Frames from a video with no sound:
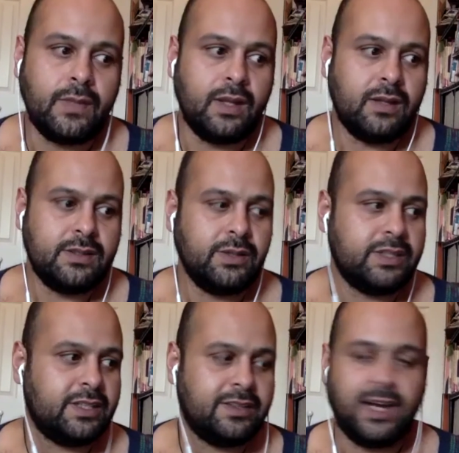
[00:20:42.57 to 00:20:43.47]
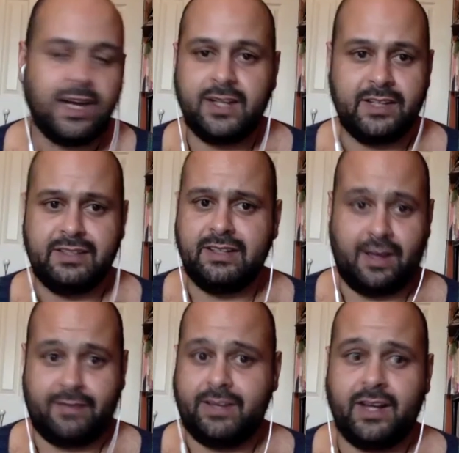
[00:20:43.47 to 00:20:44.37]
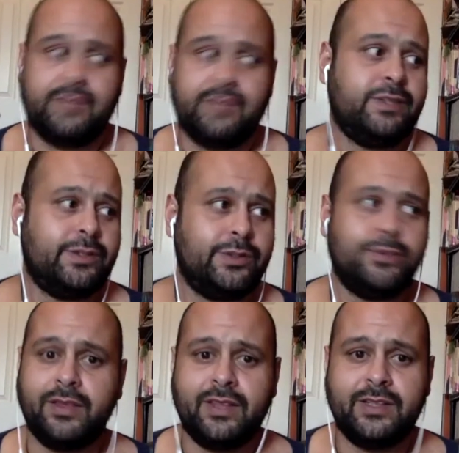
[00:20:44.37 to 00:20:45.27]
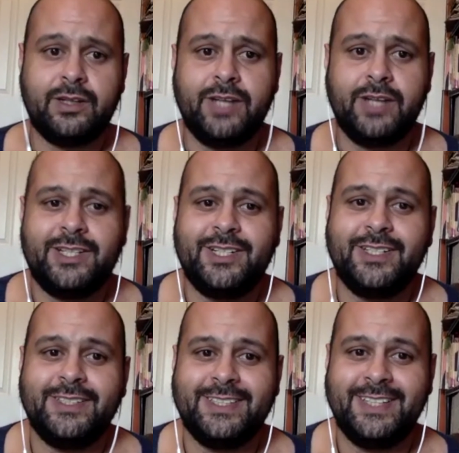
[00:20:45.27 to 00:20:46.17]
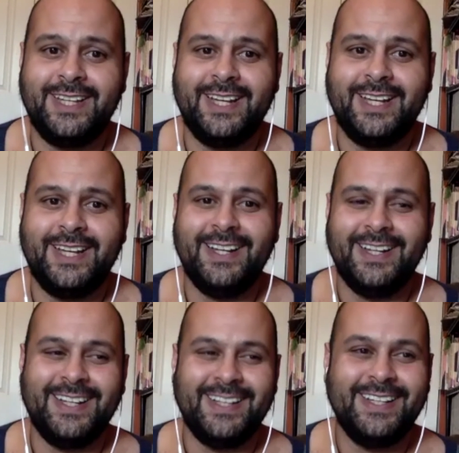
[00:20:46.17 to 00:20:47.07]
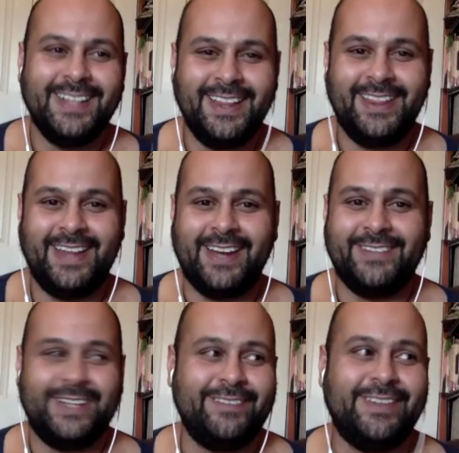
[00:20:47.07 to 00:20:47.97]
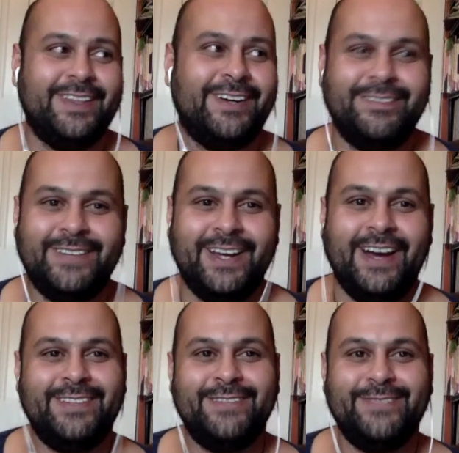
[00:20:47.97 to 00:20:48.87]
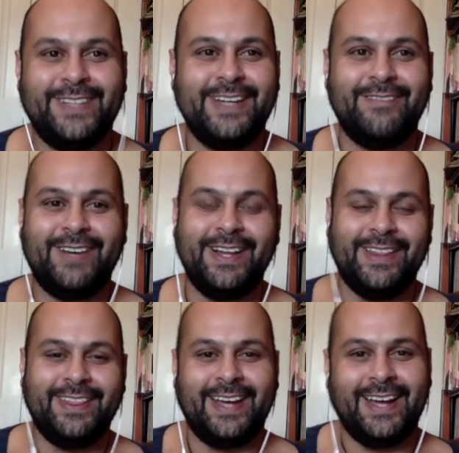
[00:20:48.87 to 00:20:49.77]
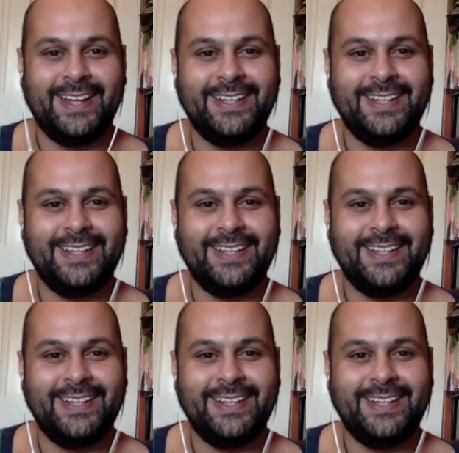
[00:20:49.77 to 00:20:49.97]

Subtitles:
So I did that and I've got a few monthly donations, thankfully, even though I haven't been a month yet.